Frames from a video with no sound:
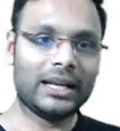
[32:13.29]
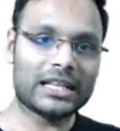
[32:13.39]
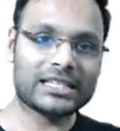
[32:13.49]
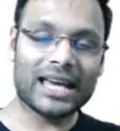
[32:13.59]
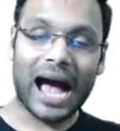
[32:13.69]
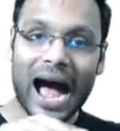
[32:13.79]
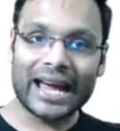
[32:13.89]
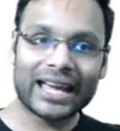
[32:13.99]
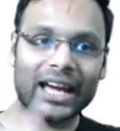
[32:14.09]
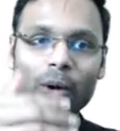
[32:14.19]
Let's say I
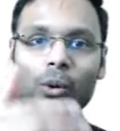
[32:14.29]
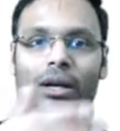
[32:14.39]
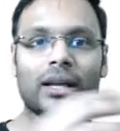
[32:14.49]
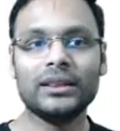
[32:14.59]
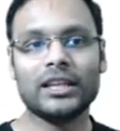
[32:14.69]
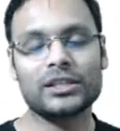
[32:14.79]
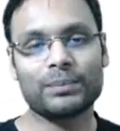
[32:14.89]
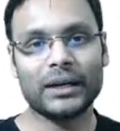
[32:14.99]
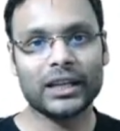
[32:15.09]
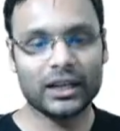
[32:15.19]
have run this
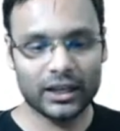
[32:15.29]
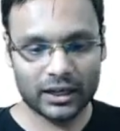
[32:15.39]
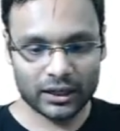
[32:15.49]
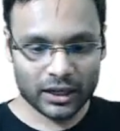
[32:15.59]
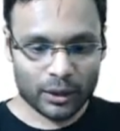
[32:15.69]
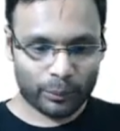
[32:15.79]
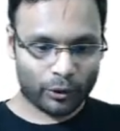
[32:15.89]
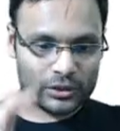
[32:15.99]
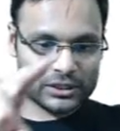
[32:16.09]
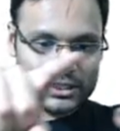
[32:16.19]
particular
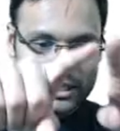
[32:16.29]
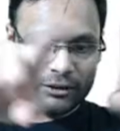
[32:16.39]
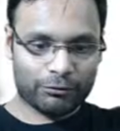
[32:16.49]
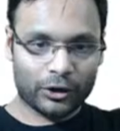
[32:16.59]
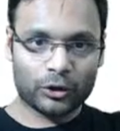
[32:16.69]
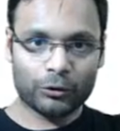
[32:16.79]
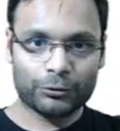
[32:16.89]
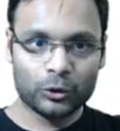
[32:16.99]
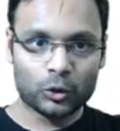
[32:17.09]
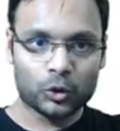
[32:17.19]
process in front of
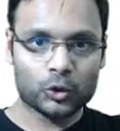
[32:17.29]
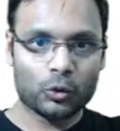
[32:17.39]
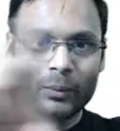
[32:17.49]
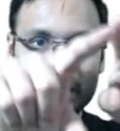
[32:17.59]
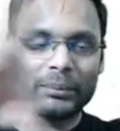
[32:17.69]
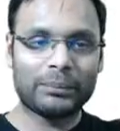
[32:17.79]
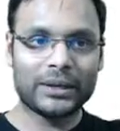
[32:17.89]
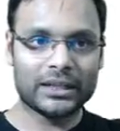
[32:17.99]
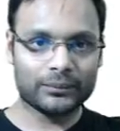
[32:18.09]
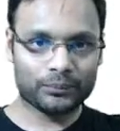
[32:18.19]
you to show my
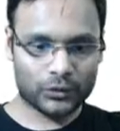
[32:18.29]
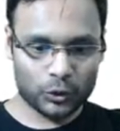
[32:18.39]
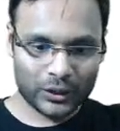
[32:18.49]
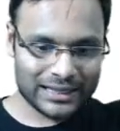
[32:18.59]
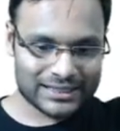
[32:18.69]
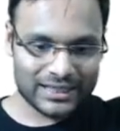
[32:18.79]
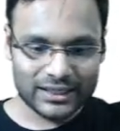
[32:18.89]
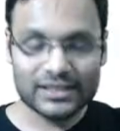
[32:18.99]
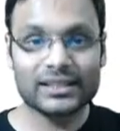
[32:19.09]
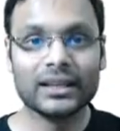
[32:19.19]
PPT. You can see
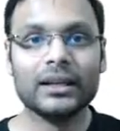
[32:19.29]
this.